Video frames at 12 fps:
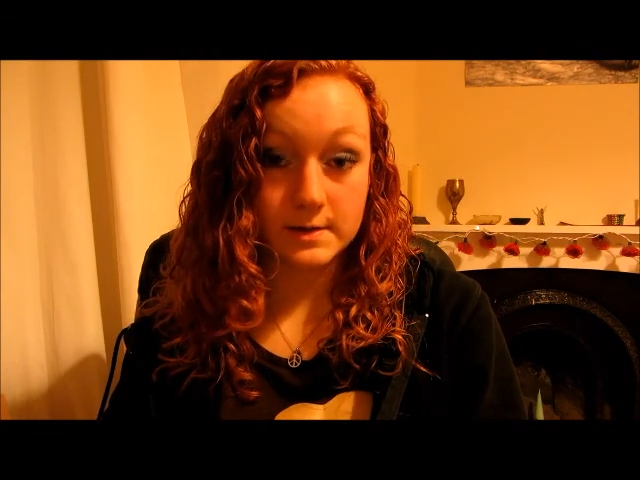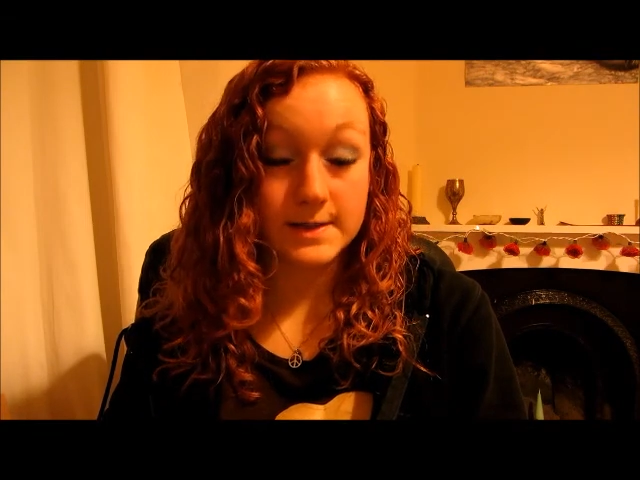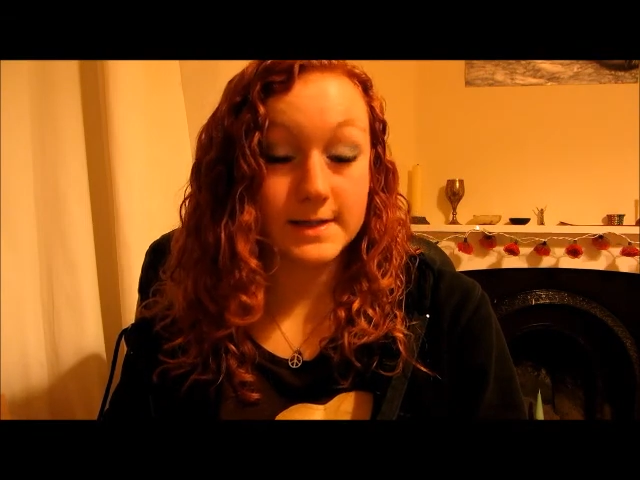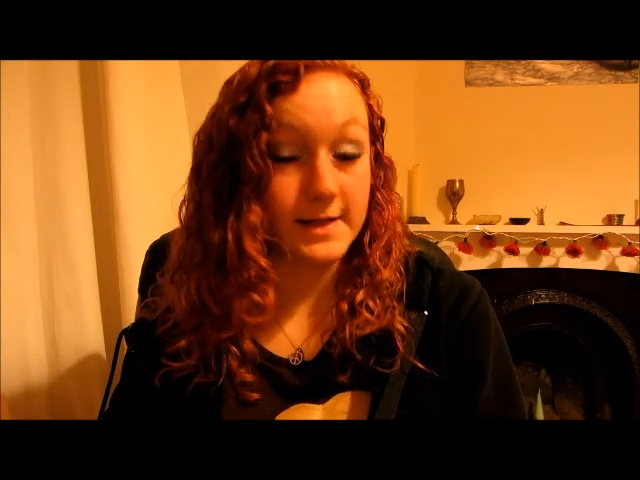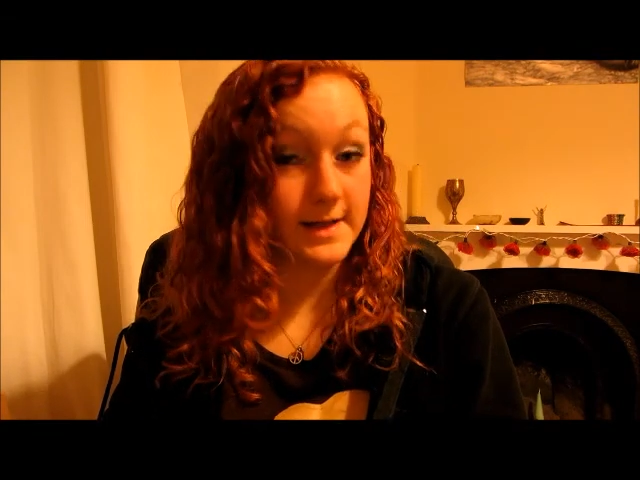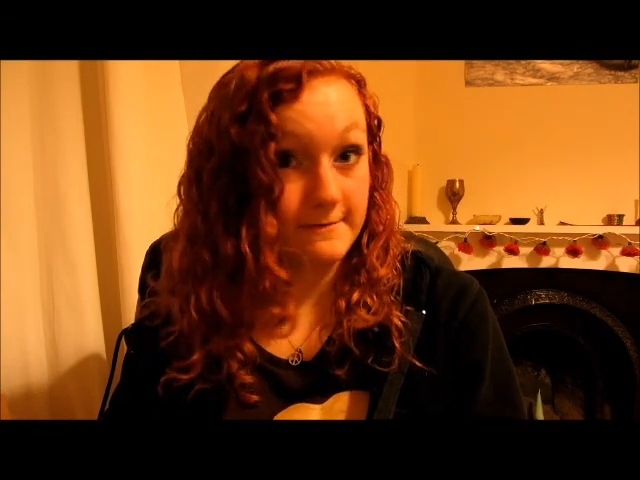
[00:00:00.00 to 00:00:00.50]

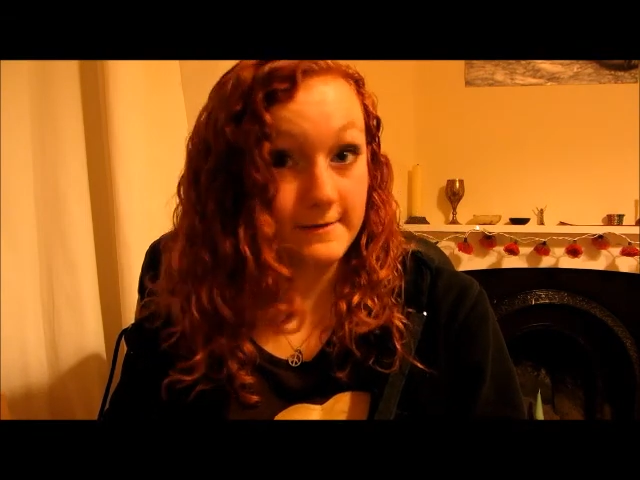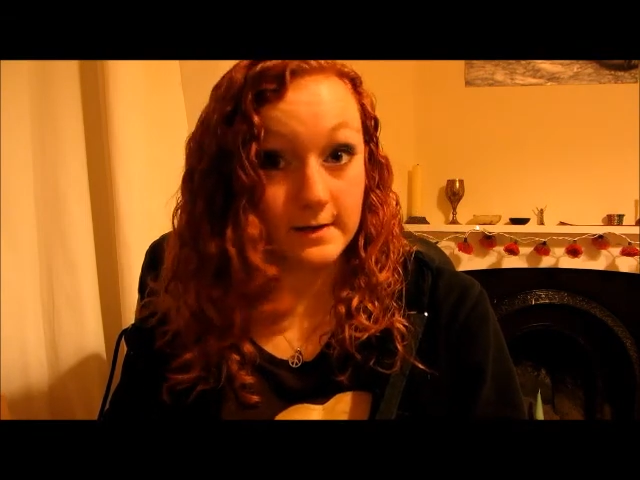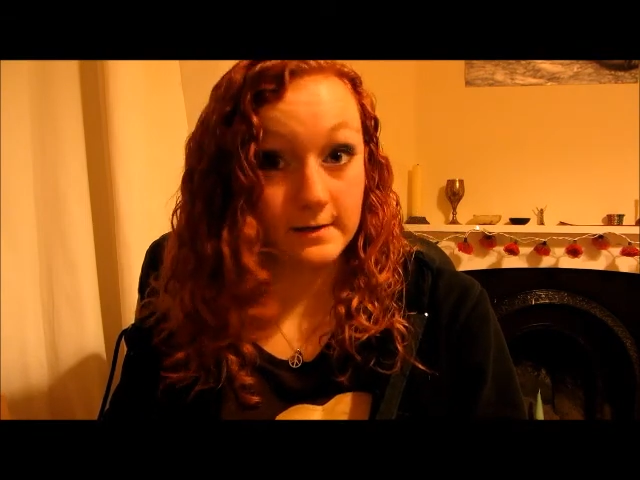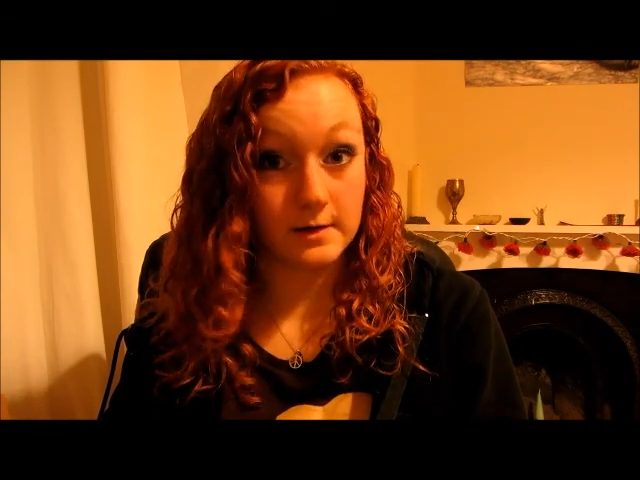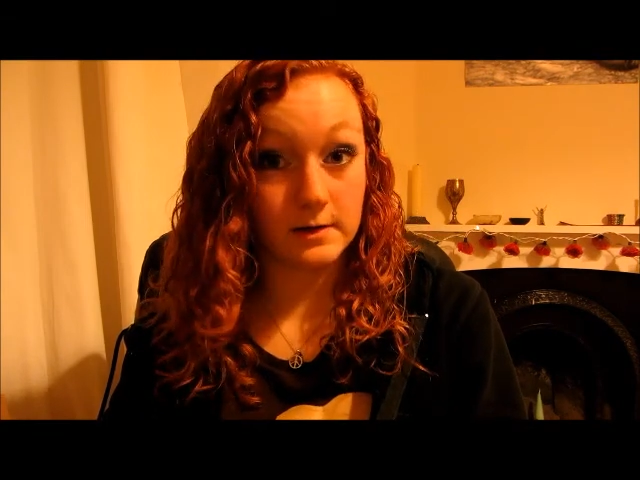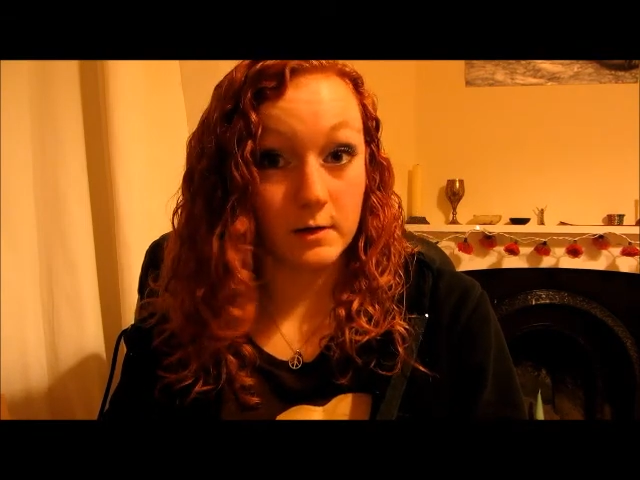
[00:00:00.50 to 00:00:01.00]

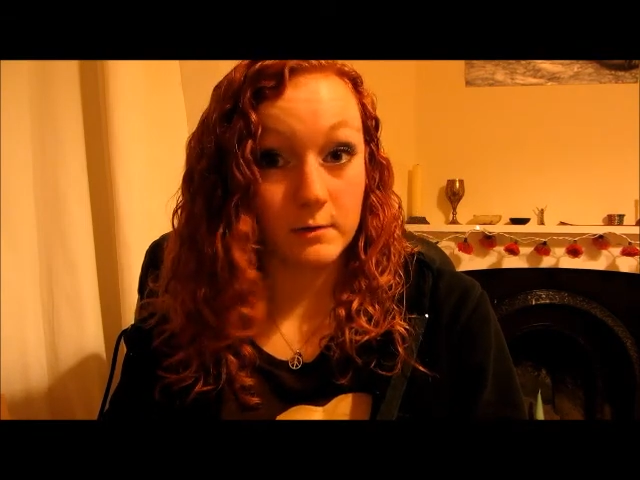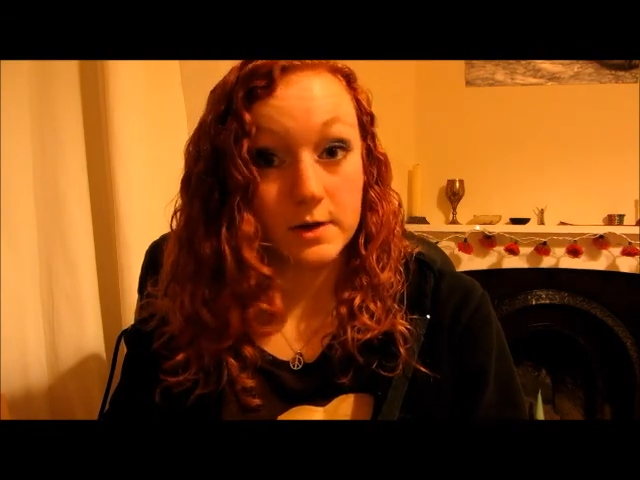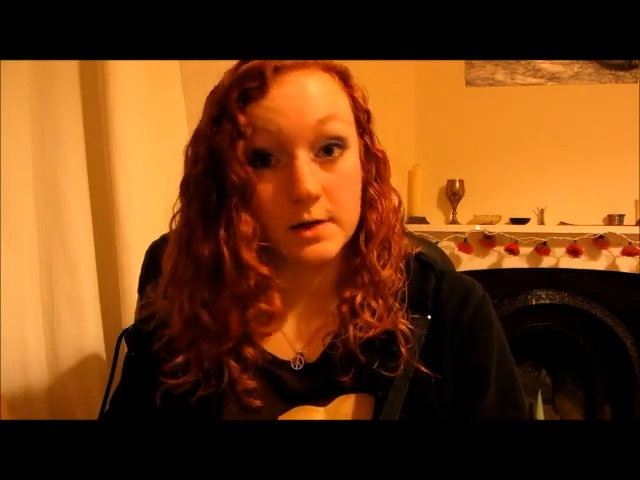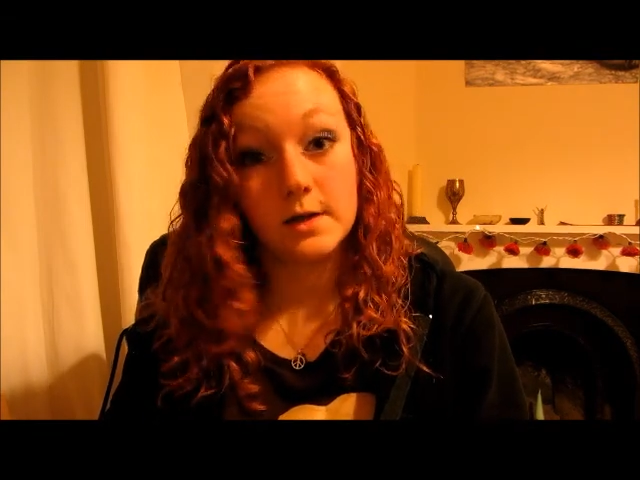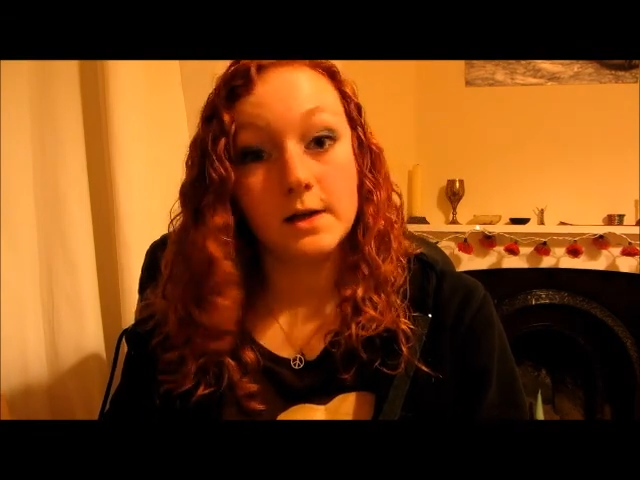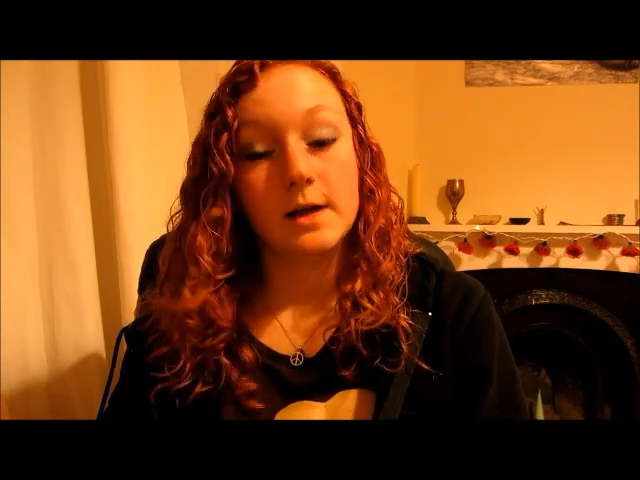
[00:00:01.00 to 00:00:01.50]
significantly lower